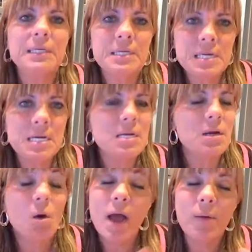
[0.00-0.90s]
need,
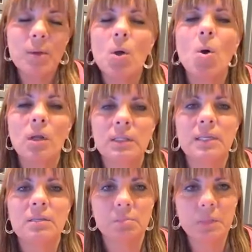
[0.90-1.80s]
we all
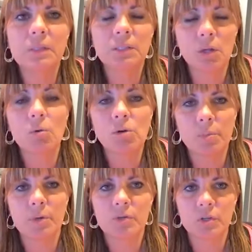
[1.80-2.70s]
need to build and own our
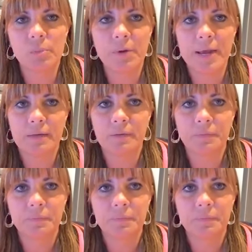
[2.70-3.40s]
personal brand